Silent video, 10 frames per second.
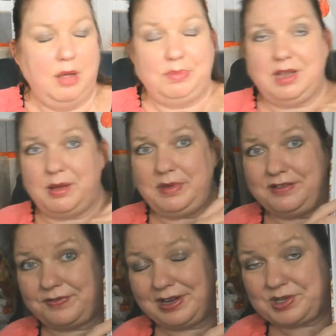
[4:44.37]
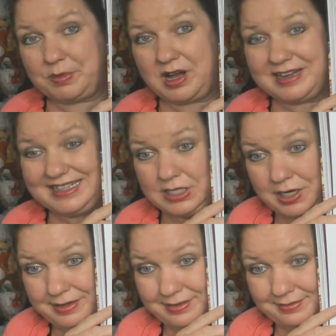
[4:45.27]
Plum frangipani
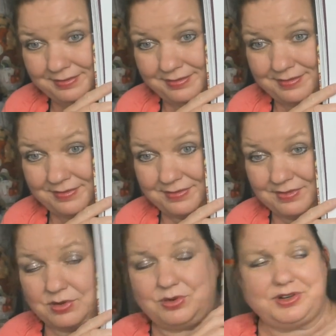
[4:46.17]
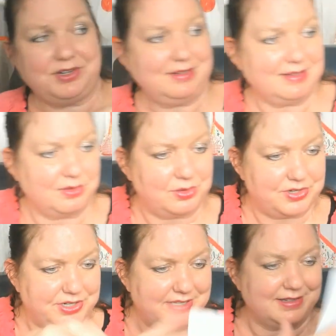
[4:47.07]
tart. Gorgeous, gorgeous.